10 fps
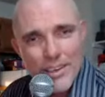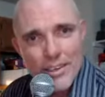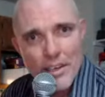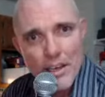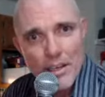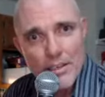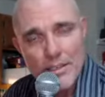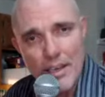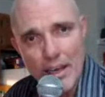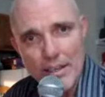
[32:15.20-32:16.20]
Yeah,
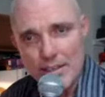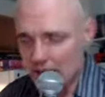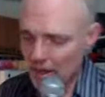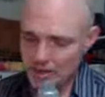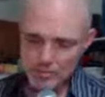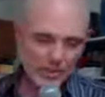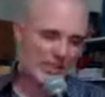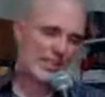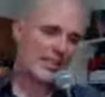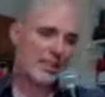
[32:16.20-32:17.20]
sign of the times.
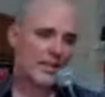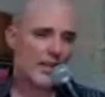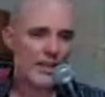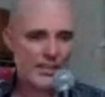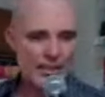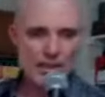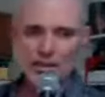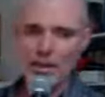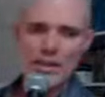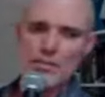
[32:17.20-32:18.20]
Let's hit that text again.
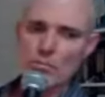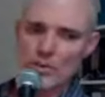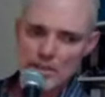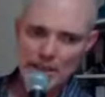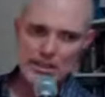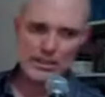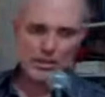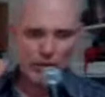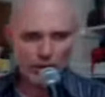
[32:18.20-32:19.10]
I didn't want to take this long.